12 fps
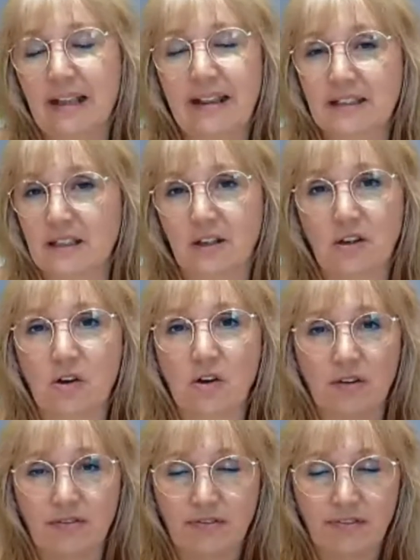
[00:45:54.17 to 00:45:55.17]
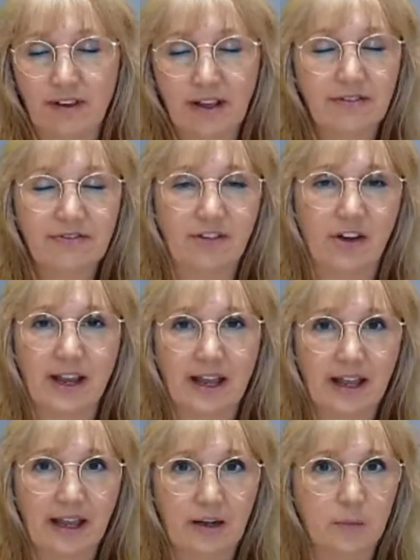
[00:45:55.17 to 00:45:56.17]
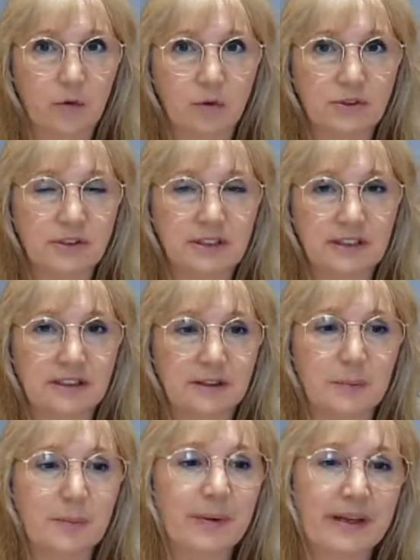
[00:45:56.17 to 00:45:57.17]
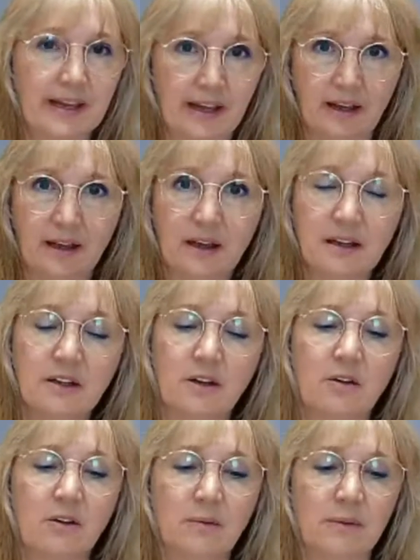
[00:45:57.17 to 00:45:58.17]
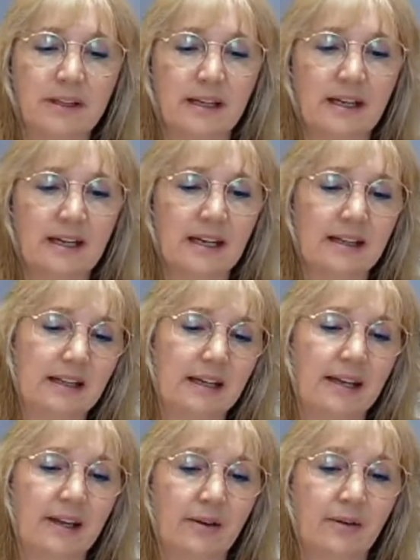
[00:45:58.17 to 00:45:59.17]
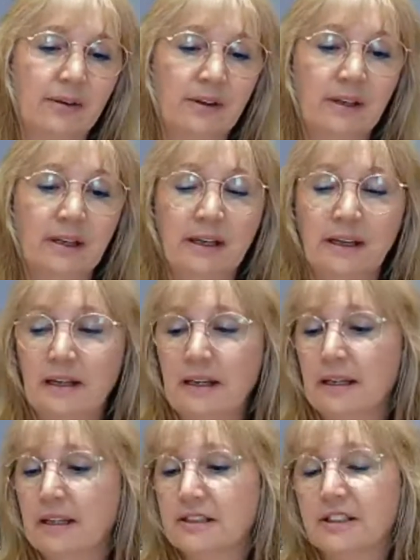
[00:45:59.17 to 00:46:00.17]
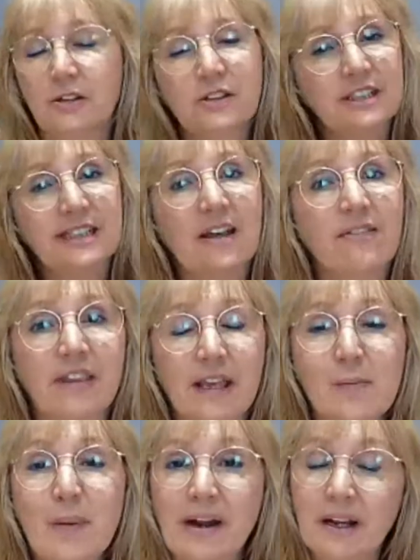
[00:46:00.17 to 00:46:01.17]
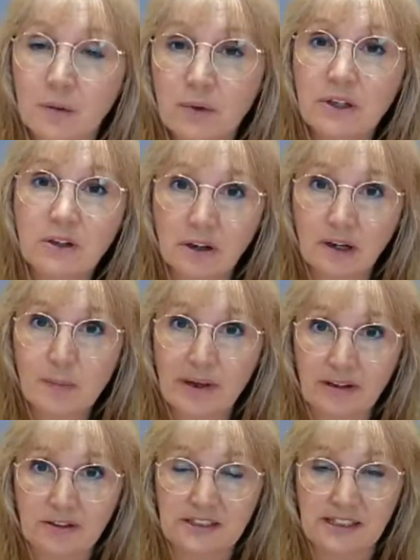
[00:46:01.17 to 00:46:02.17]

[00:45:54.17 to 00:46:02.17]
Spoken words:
There's a lot of fire animals. But yeah, I'd go along with that, Annette. Thank you. So just have a think about it when you're going about your